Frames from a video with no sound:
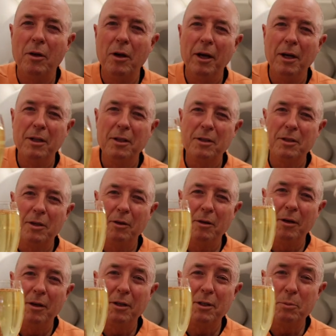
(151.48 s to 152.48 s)
Right,
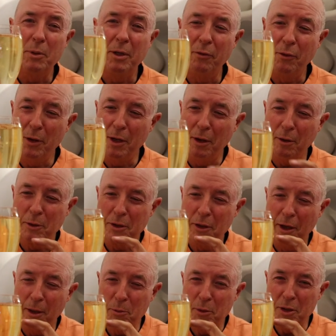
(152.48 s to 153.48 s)
so it's been a very long
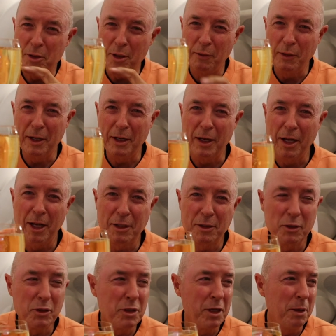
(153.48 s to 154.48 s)
time since I've had a
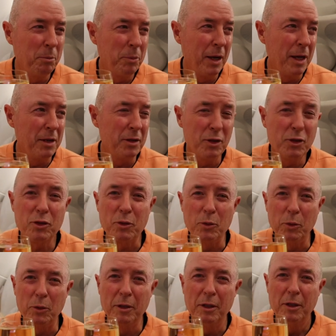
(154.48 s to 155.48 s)
glass of champagne this
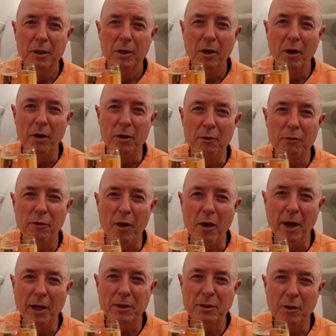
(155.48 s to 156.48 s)
good on a
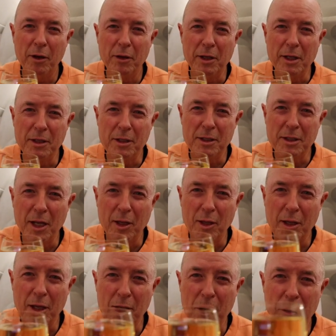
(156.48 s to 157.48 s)
flight, so I need to say
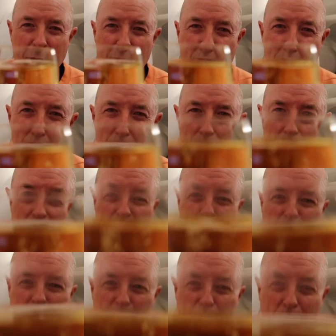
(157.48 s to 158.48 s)
thank you to